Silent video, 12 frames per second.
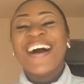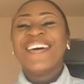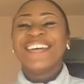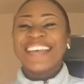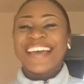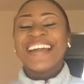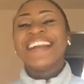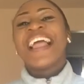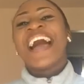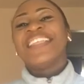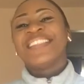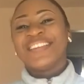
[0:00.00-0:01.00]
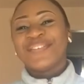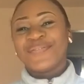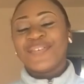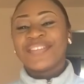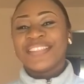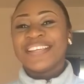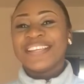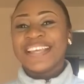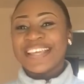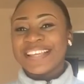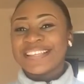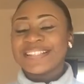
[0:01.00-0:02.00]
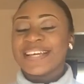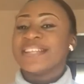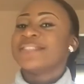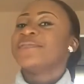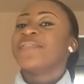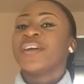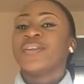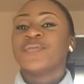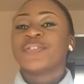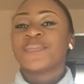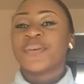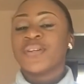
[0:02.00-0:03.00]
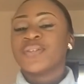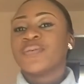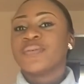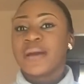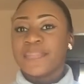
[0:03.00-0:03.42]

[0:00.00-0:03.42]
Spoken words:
Oh, yeah. And then the fourth thing is identifying your spiritual